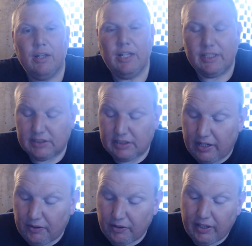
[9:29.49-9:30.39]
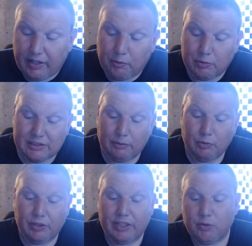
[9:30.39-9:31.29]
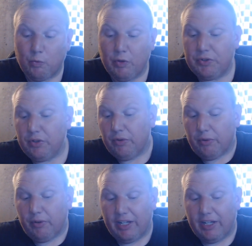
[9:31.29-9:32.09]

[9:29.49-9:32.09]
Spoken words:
his cutter and was able to get the 1-2-3.